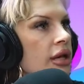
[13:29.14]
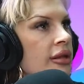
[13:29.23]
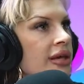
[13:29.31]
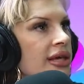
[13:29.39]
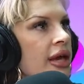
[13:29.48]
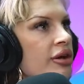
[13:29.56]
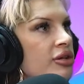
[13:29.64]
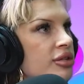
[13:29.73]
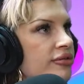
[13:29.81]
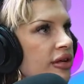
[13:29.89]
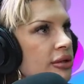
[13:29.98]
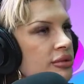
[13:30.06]
like how you
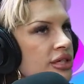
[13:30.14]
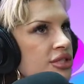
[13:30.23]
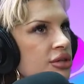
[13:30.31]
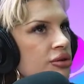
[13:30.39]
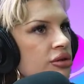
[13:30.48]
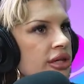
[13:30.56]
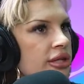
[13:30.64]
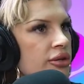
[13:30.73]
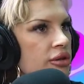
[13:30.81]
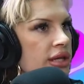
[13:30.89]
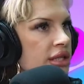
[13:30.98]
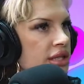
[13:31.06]
develop tits so early and then
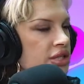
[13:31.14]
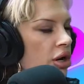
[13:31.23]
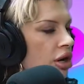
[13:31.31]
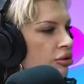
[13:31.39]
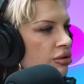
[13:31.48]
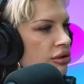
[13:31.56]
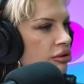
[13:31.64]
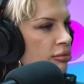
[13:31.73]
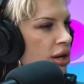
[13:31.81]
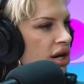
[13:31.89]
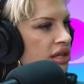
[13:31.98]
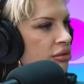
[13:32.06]
you're like in this awkward little
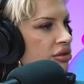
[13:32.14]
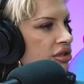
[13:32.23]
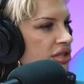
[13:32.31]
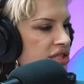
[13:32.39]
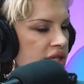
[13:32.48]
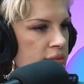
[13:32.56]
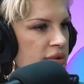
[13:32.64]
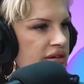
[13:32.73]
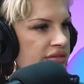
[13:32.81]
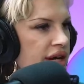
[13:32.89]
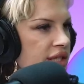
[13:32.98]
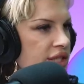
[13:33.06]
body with just like big
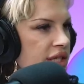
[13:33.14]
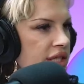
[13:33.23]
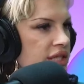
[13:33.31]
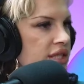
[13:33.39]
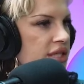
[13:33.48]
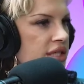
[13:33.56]
fat tits